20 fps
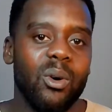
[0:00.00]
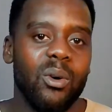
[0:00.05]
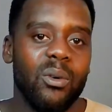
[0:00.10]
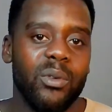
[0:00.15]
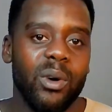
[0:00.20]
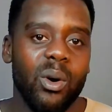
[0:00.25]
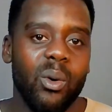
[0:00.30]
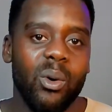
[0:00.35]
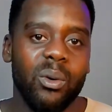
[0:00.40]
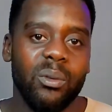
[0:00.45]

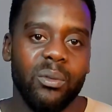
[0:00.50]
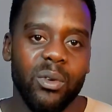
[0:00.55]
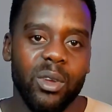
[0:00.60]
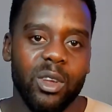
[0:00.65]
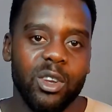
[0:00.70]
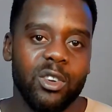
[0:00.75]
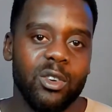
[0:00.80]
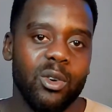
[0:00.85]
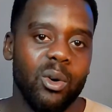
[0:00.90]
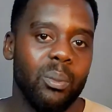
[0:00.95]
over
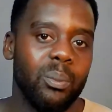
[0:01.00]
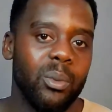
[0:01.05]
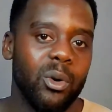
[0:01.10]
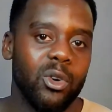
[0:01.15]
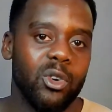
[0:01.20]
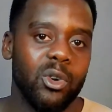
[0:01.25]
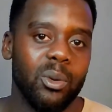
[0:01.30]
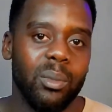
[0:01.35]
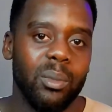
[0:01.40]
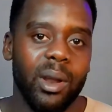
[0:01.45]
conventional
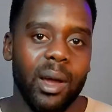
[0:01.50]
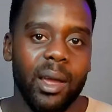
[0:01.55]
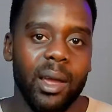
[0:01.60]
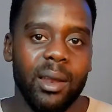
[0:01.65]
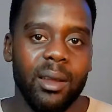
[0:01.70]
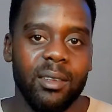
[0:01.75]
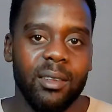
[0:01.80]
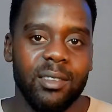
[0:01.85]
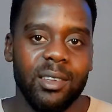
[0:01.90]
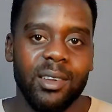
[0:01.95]
bottom
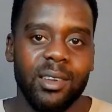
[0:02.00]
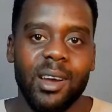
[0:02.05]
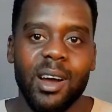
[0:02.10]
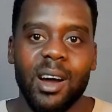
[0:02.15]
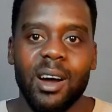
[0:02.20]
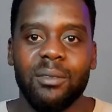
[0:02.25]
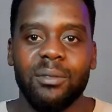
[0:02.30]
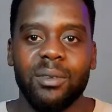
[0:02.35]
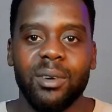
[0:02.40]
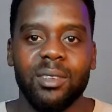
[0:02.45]
liners and
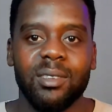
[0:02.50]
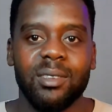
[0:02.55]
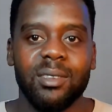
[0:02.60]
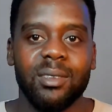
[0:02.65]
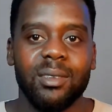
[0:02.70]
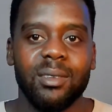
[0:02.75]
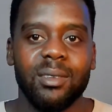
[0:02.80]
covers.